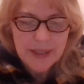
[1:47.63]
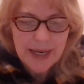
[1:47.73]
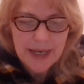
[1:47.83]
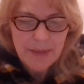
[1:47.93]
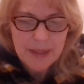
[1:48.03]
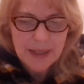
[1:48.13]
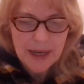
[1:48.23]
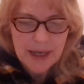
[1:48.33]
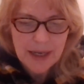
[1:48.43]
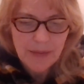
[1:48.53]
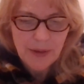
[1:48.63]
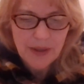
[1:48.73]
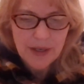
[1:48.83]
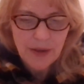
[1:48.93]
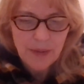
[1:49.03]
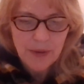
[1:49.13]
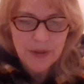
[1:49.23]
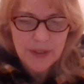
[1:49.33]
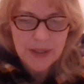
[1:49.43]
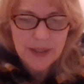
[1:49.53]
standing beside him with another
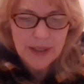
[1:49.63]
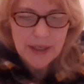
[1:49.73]
person,